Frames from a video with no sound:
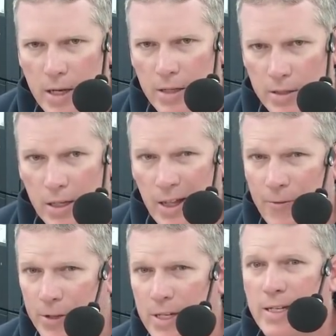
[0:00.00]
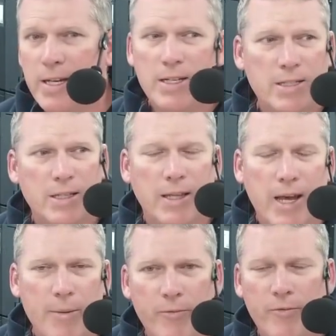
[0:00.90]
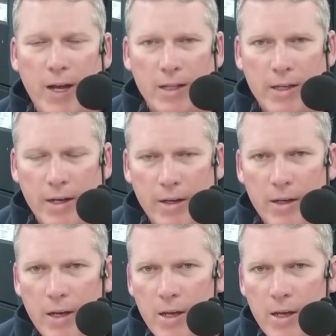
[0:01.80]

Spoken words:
This glyphosate tested, lab validated